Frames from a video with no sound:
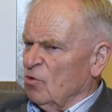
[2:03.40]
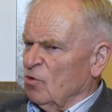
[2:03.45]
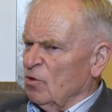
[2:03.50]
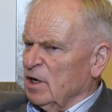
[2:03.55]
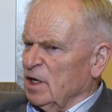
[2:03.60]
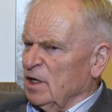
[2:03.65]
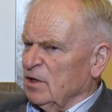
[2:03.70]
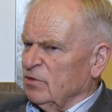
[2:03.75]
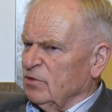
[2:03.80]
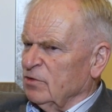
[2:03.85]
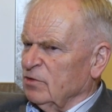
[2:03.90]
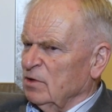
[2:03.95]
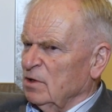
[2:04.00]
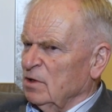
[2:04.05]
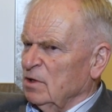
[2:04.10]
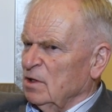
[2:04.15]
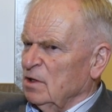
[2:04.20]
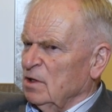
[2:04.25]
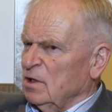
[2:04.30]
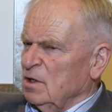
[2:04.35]
for it.
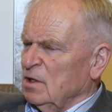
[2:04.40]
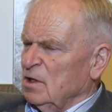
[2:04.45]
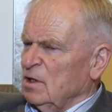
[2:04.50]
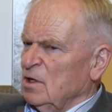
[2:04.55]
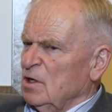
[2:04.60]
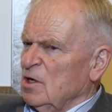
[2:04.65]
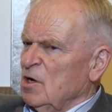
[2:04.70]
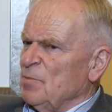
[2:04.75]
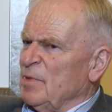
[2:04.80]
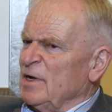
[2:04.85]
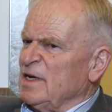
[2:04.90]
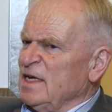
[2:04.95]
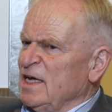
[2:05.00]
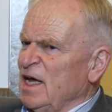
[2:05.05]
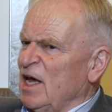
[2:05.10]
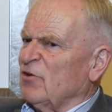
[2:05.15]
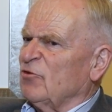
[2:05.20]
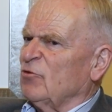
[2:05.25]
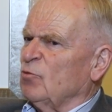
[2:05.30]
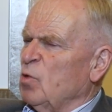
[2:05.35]
But
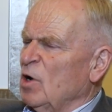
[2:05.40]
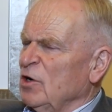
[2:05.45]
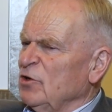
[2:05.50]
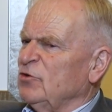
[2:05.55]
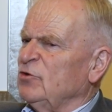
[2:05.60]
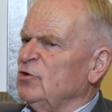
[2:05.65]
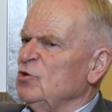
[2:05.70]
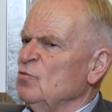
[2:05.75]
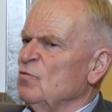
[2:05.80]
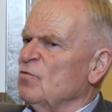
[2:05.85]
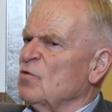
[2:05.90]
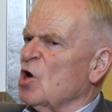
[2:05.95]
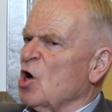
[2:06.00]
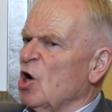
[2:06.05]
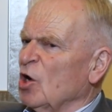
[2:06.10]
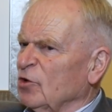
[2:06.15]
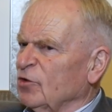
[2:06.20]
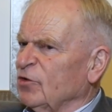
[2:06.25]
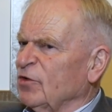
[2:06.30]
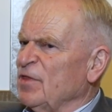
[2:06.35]
yes, once you've
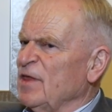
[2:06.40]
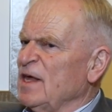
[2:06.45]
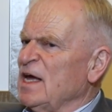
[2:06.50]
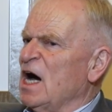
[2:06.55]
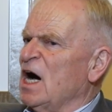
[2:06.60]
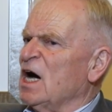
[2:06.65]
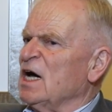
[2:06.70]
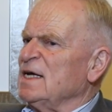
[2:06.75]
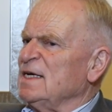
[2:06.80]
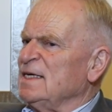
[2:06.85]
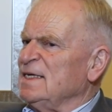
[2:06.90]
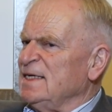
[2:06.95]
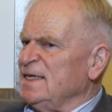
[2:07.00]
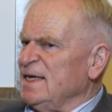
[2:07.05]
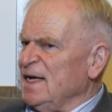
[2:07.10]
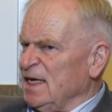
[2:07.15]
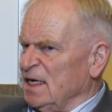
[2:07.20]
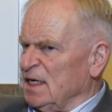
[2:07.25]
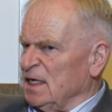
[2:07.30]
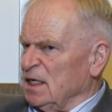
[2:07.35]
got the
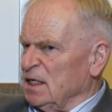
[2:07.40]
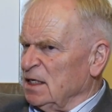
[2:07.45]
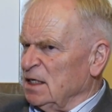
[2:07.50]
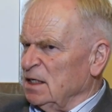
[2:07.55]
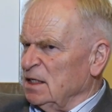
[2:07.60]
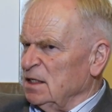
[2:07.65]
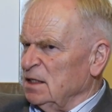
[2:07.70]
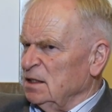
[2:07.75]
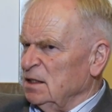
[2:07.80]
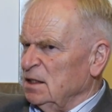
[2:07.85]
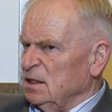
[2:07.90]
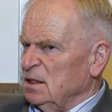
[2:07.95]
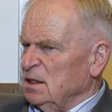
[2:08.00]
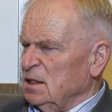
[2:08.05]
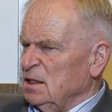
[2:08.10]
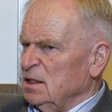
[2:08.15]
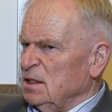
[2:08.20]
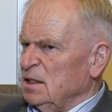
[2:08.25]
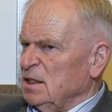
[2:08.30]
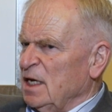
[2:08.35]
idea,
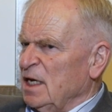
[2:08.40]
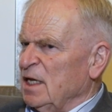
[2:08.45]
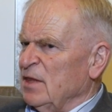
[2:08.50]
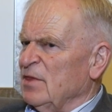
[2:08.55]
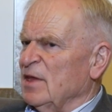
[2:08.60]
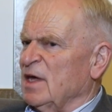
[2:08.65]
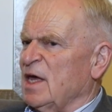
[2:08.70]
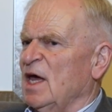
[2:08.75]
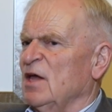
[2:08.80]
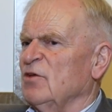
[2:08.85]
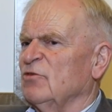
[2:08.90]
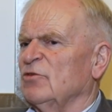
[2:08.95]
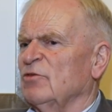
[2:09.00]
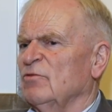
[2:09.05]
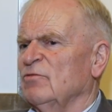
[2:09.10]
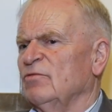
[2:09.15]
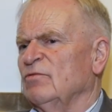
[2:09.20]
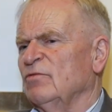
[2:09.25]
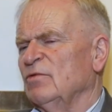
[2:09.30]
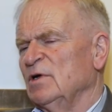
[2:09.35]
in the case
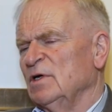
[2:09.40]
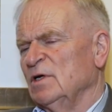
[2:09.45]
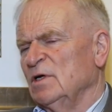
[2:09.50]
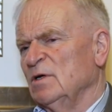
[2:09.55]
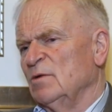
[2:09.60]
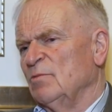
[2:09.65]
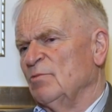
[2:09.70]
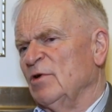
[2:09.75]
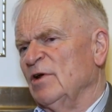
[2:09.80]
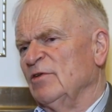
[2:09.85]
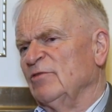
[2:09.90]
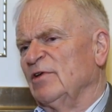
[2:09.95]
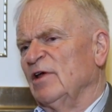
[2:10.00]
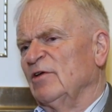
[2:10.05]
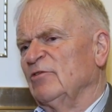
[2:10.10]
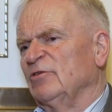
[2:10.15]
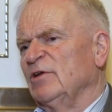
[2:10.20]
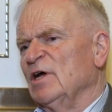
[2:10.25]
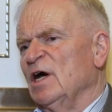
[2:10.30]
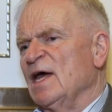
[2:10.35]
of
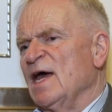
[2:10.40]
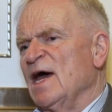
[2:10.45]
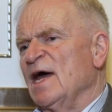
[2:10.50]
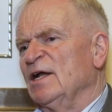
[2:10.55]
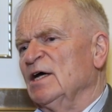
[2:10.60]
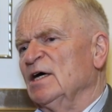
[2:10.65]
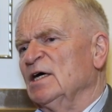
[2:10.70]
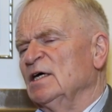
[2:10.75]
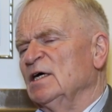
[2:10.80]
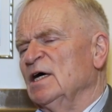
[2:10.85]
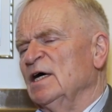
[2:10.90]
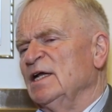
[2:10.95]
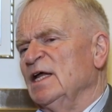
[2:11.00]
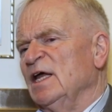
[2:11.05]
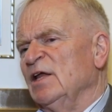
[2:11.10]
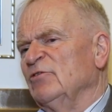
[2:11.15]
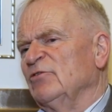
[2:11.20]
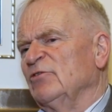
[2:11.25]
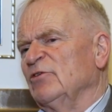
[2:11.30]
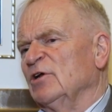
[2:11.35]
Princess Diana, an
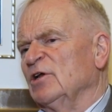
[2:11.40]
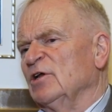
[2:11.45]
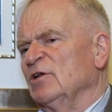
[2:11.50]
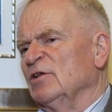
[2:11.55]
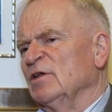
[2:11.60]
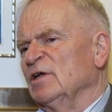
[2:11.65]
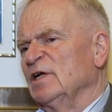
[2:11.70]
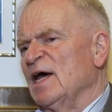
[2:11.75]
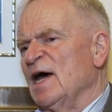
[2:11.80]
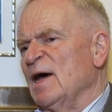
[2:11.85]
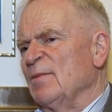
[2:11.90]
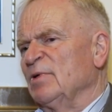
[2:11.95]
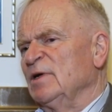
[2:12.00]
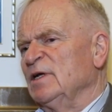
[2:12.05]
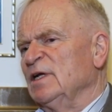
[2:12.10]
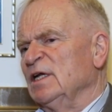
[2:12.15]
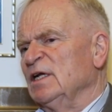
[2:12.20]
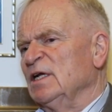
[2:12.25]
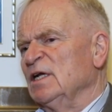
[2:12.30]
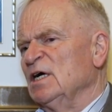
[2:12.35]
incident that
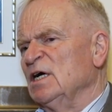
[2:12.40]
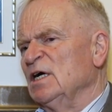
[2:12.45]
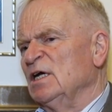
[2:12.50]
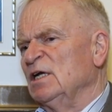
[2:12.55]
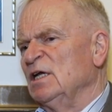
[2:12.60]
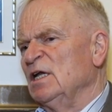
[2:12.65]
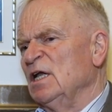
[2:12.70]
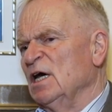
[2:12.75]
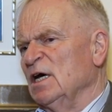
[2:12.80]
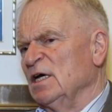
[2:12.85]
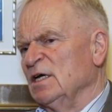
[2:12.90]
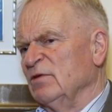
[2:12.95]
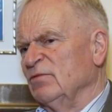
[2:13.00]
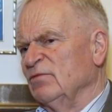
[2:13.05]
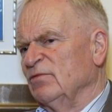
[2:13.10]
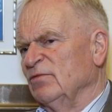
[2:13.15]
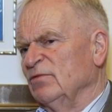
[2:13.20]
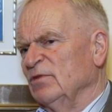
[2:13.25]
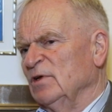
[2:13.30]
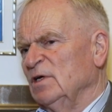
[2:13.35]
happened in her
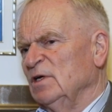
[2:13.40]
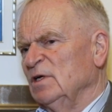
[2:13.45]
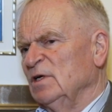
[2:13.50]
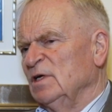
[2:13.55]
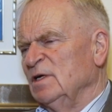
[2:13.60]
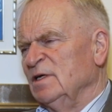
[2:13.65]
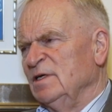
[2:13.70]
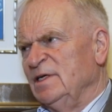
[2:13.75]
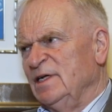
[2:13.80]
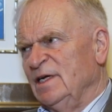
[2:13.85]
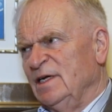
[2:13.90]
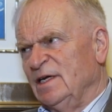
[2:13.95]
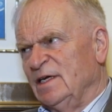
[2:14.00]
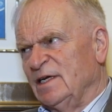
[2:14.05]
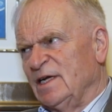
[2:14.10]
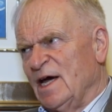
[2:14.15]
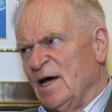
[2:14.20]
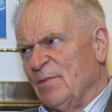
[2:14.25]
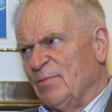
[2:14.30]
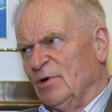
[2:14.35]
life, did
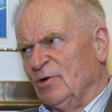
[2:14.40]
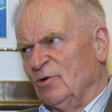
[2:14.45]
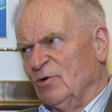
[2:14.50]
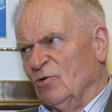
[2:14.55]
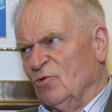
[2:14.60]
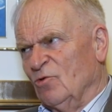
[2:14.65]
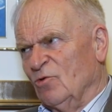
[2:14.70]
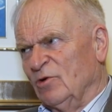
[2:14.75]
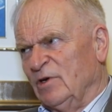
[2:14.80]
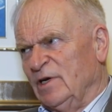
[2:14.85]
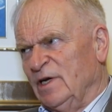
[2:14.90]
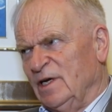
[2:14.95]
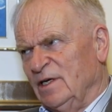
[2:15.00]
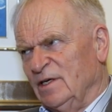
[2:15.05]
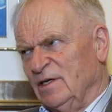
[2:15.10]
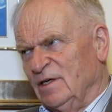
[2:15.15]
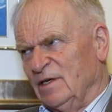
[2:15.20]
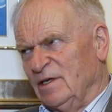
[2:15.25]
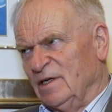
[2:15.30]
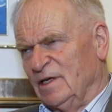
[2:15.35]
it happen or
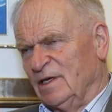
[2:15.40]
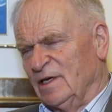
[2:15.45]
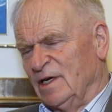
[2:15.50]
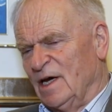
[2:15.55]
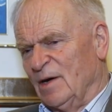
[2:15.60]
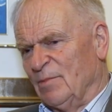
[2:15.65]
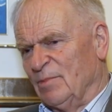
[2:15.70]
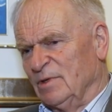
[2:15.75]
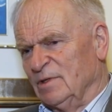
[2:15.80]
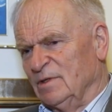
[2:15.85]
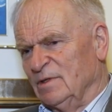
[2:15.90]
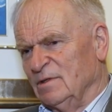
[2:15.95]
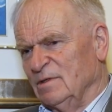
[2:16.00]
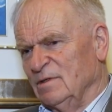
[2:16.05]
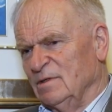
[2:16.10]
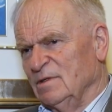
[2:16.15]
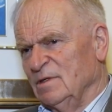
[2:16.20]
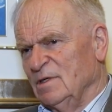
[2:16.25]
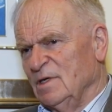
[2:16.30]
didn't it happen?